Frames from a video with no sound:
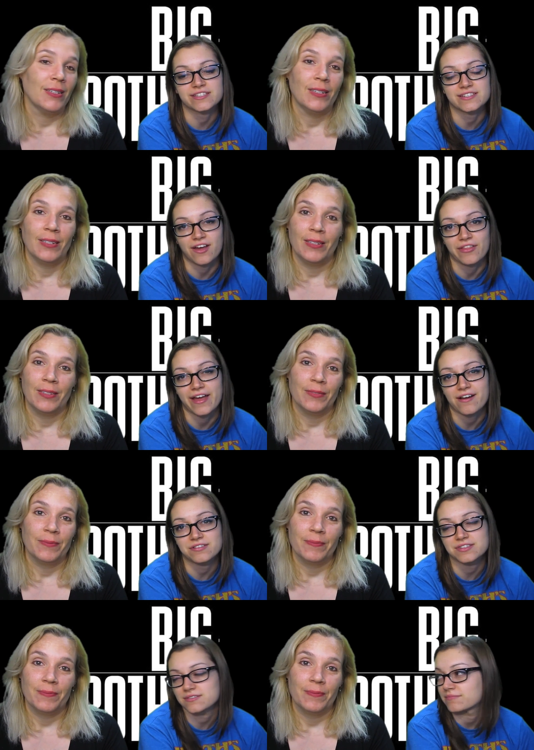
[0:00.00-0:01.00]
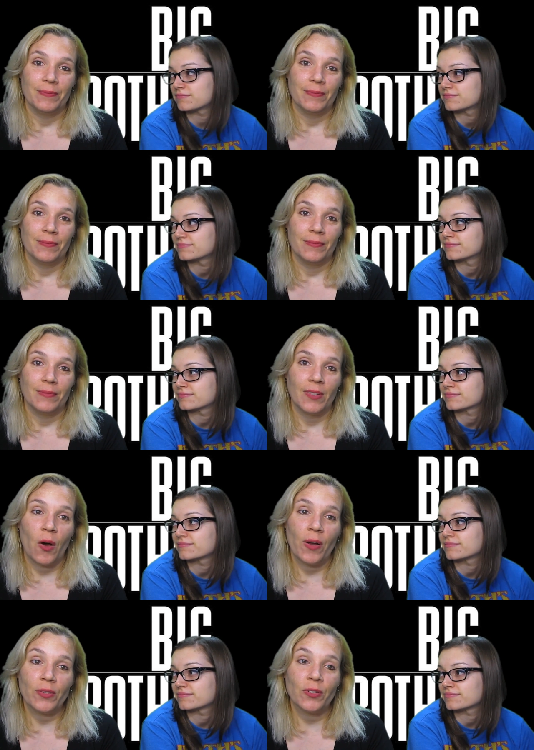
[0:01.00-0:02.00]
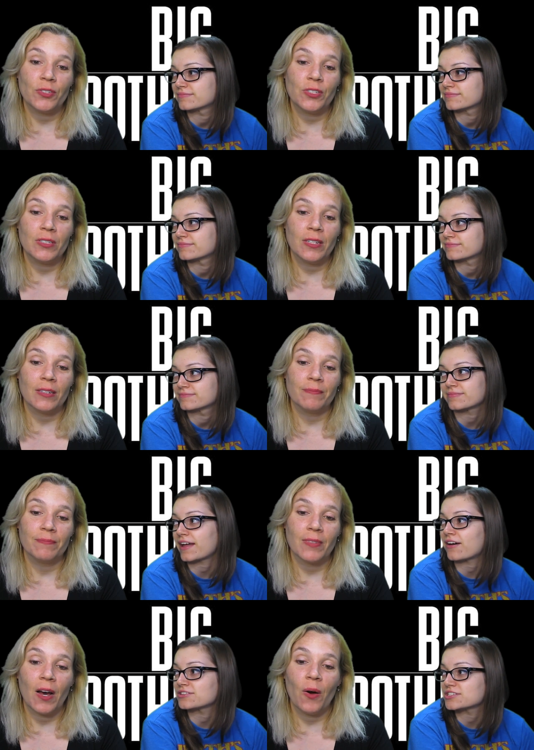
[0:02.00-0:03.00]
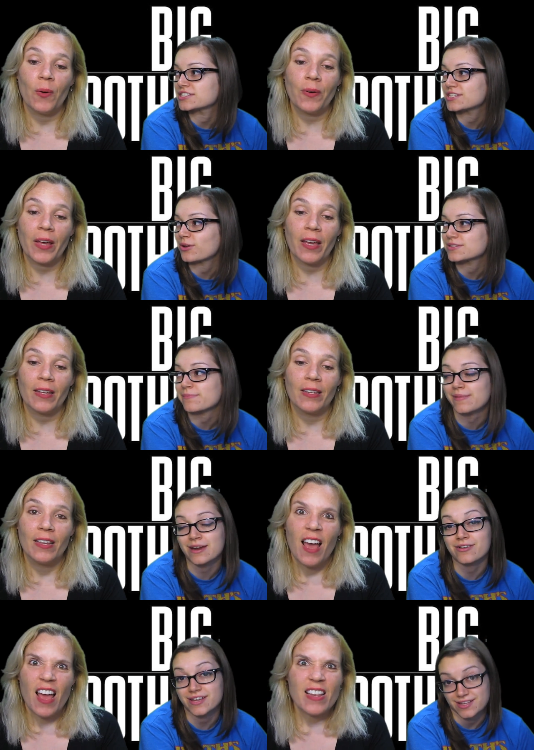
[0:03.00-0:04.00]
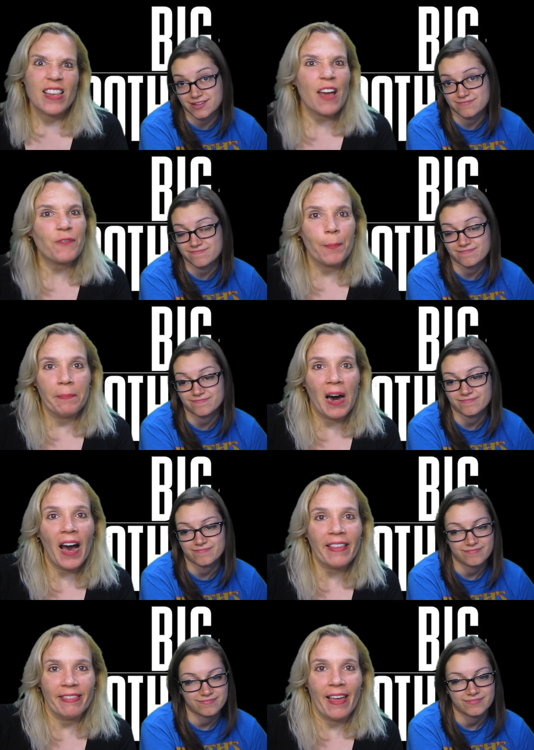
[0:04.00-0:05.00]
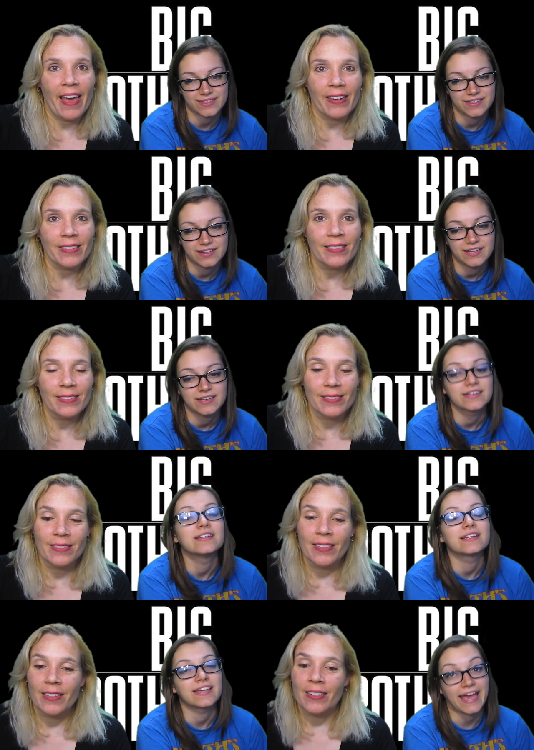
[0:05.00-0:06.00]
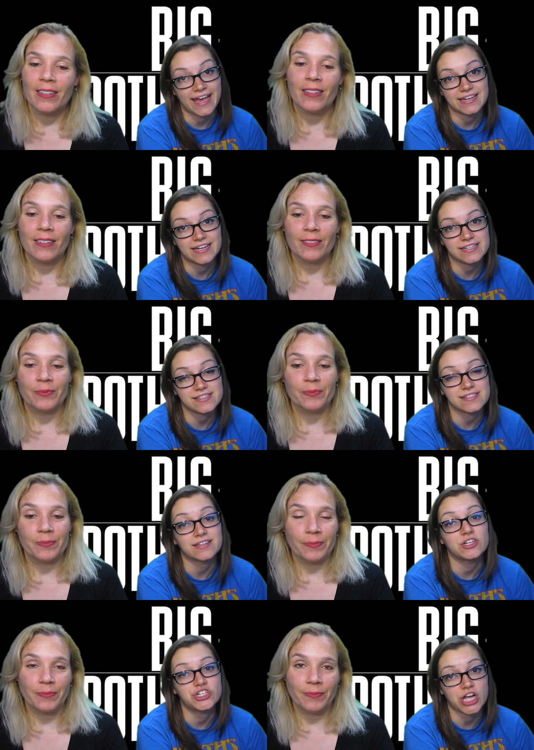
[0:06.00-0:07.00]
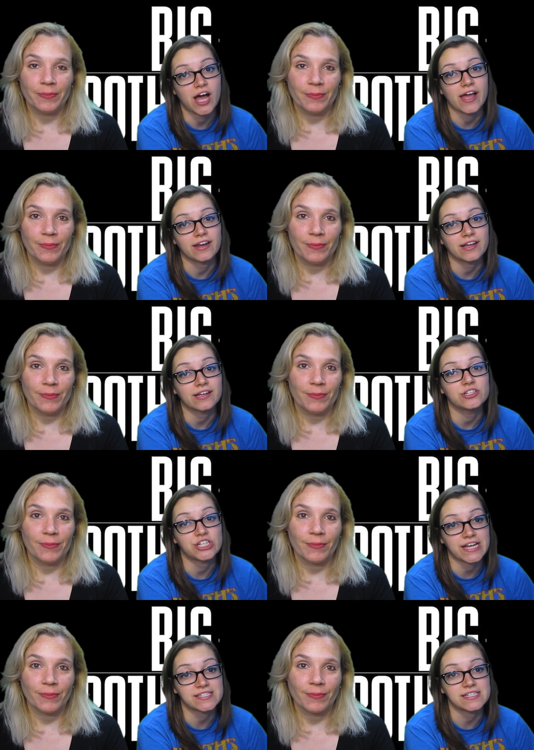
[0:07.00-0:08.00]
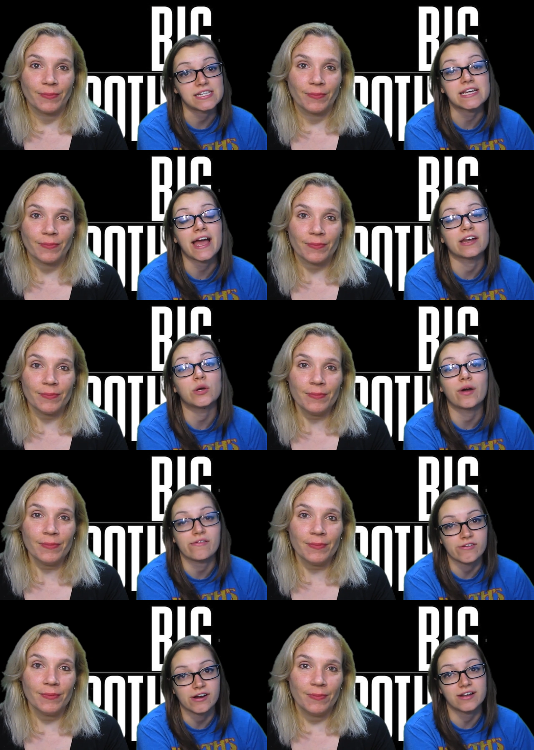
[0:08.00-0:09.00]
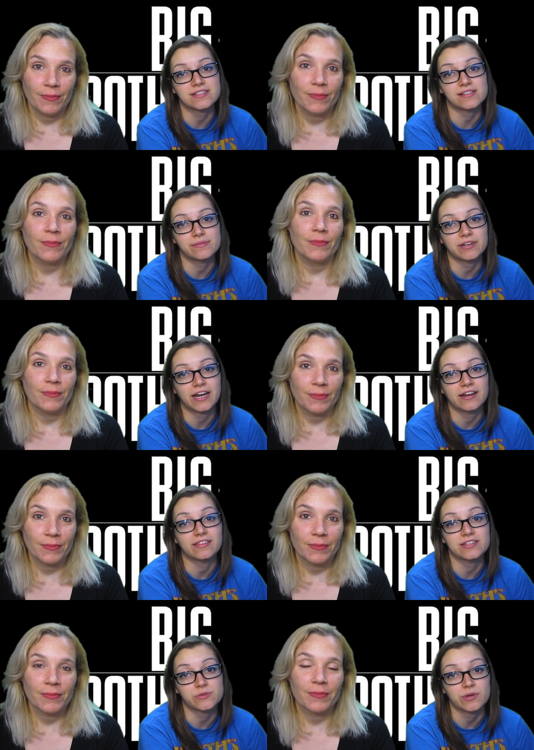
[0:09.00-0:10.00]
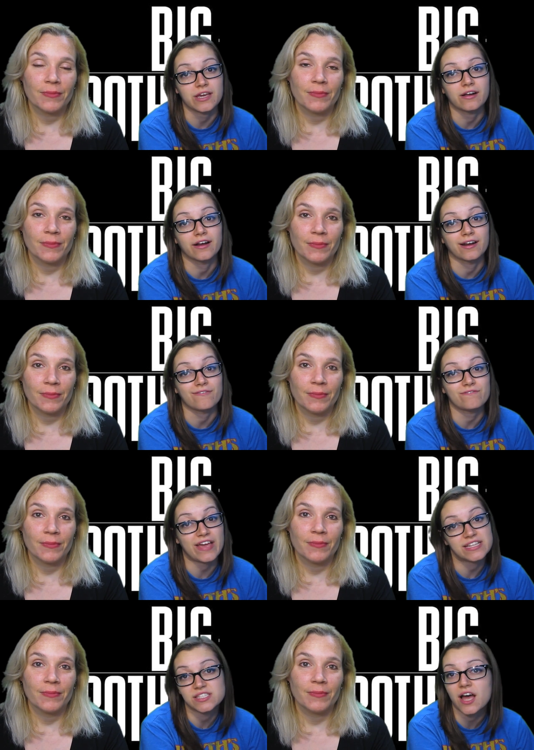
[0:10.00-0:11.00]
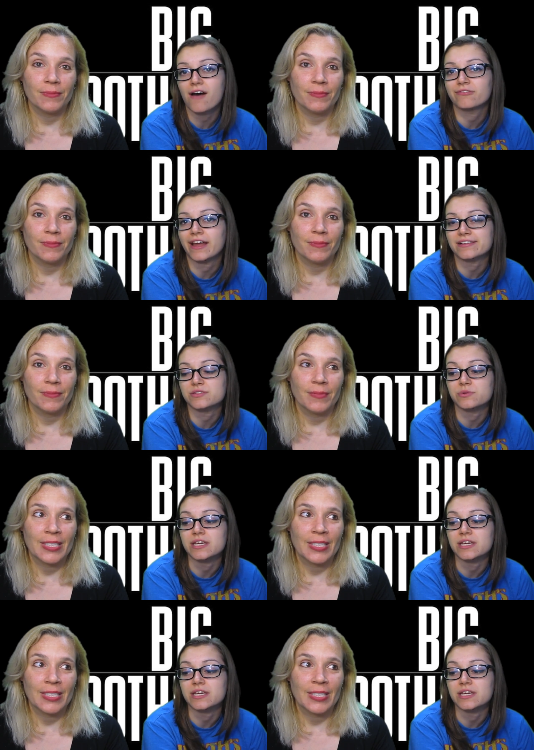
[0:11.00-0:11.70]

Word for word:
Speaker 1: doesn't tell the house. Oh, I thought she did. No. Oh, okay. Told America. Never mind then.
Speaker 2: Candice, Judd, Jessie, and whoever is eliminated this week are gonna face off next